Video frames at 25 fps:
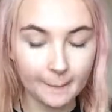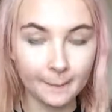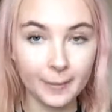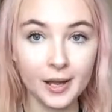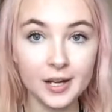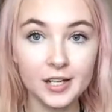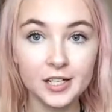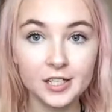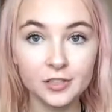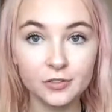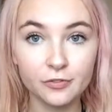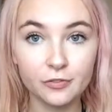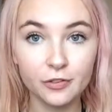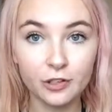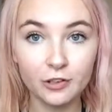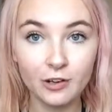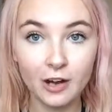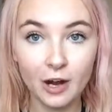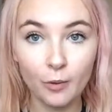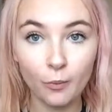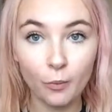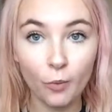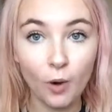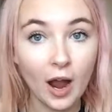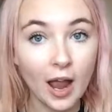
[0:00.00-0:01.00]
But I need to
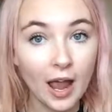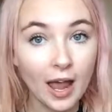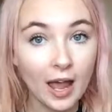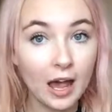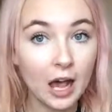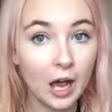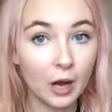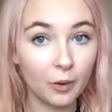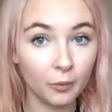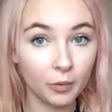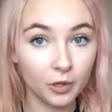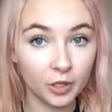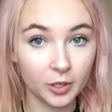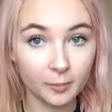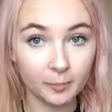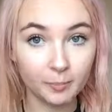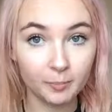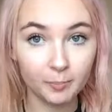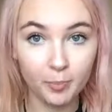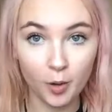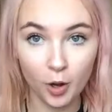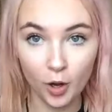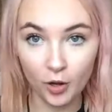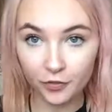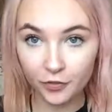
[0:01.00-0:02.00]
figure out where I want to
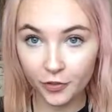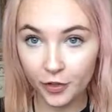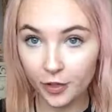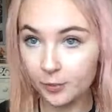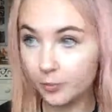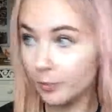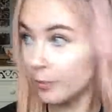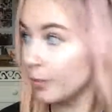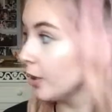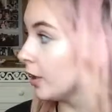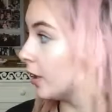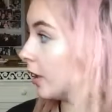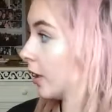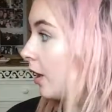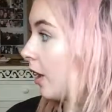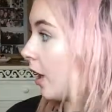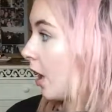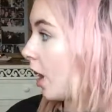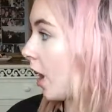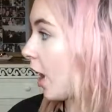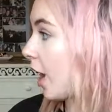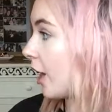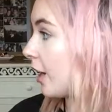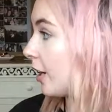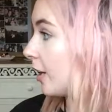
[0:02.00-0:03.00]
put them,
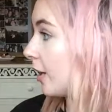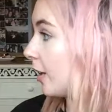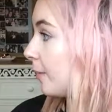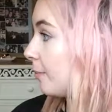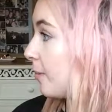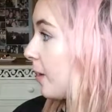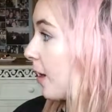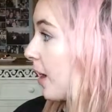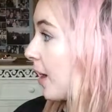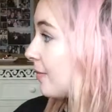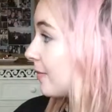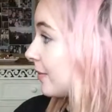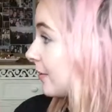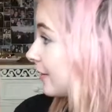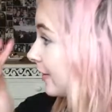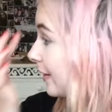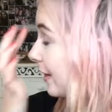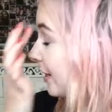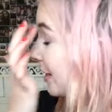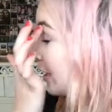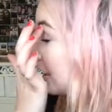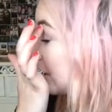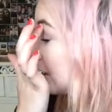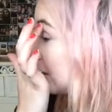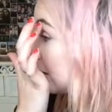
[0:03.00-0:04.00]
put
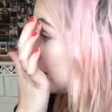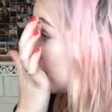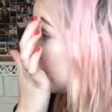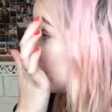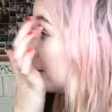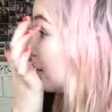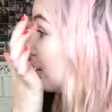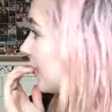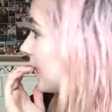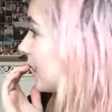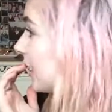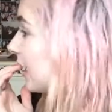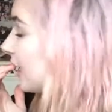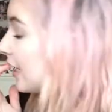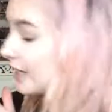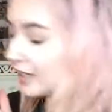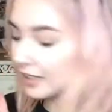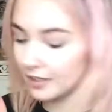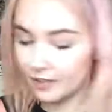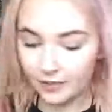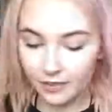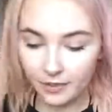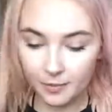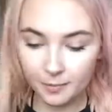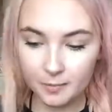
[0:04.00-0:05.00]
everything. I can
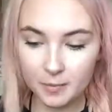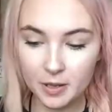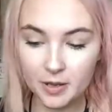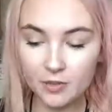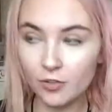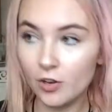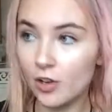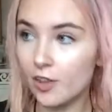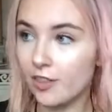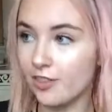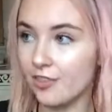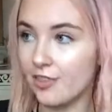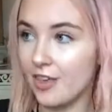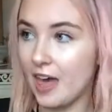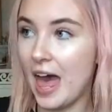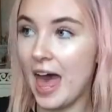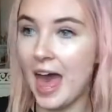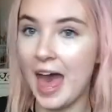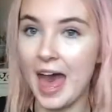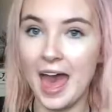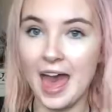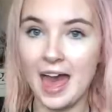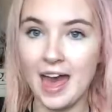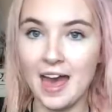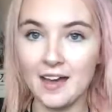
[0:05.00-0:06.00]
like the mirror
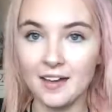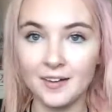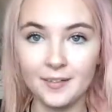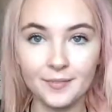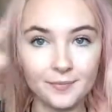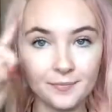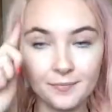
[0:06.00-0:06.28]
there.